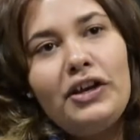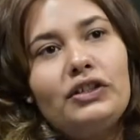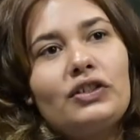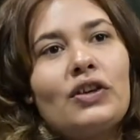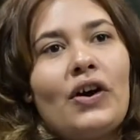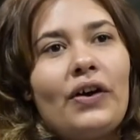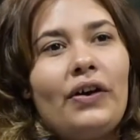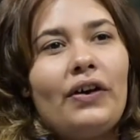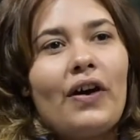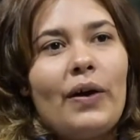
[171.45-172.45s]
So
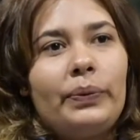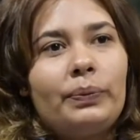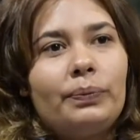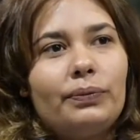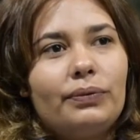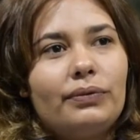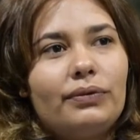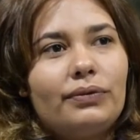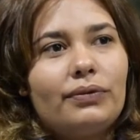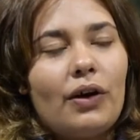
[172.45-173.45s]

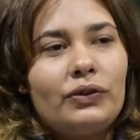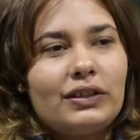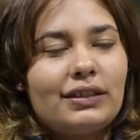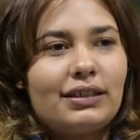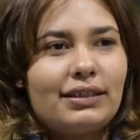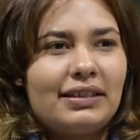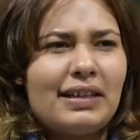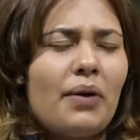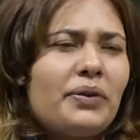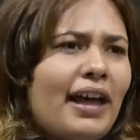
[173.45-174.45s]
I'll just
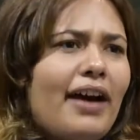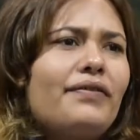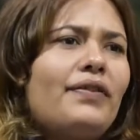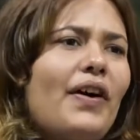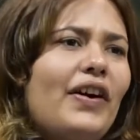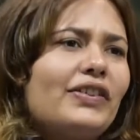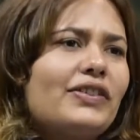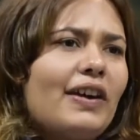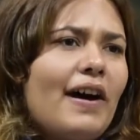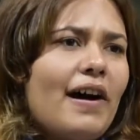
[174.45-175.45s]
start with that
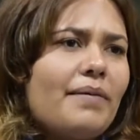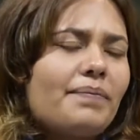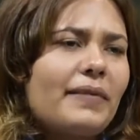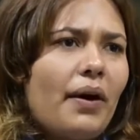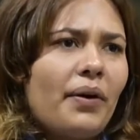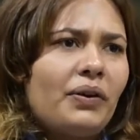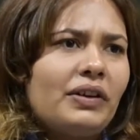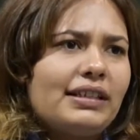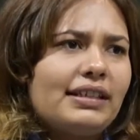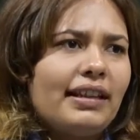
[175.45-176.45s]
first, how I got
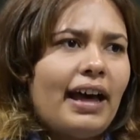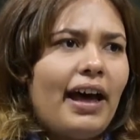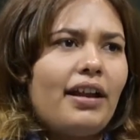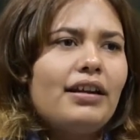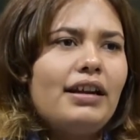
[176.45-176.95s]
into that.